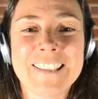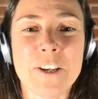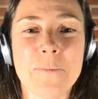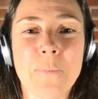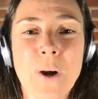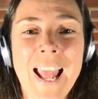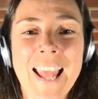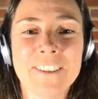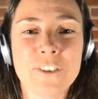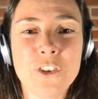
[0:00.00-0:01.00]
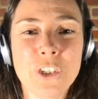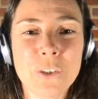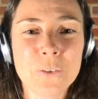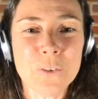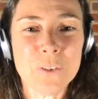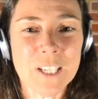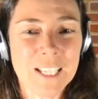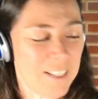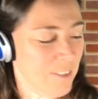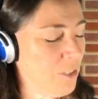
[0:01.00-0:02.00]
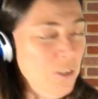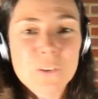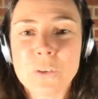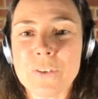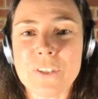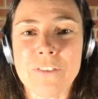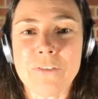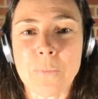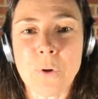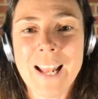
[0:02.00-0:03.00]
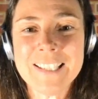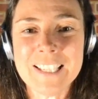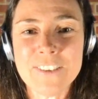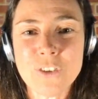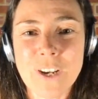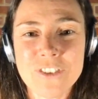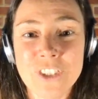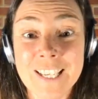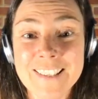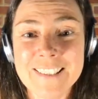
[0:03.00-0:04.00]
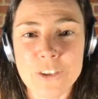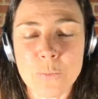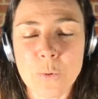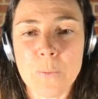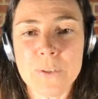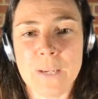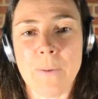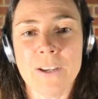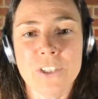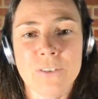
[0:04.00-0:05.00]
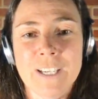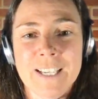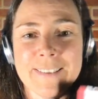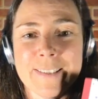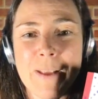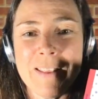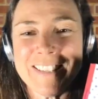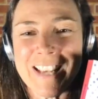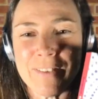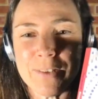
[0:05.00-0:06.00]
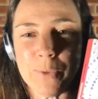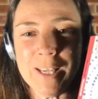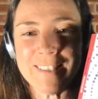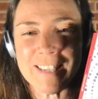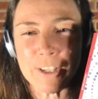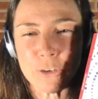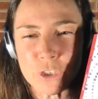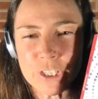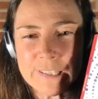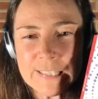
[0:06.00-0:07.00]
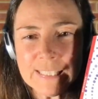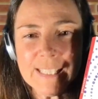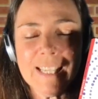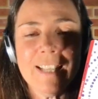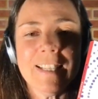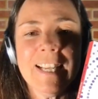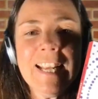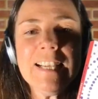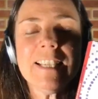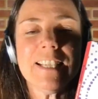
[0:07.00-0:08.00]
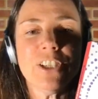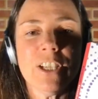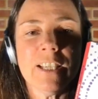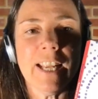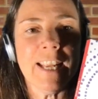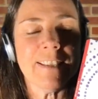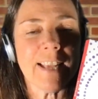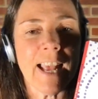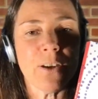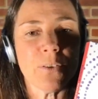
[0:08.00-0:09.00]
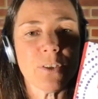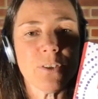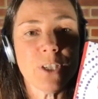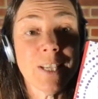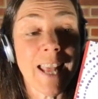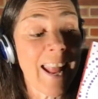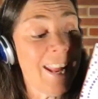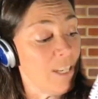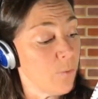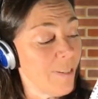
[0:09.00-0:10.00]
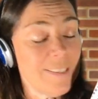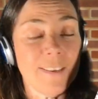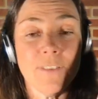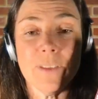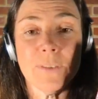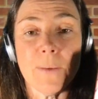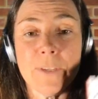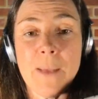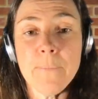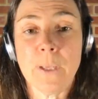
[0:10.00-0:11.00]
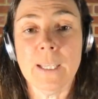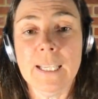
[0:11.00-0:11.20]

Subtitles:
that Brand Tuned, the new rules of branding, strategy and intellectual property by Shireen Smith is out this week. Isn't it gorgeous? The Kindle edition is out today, 27th of September,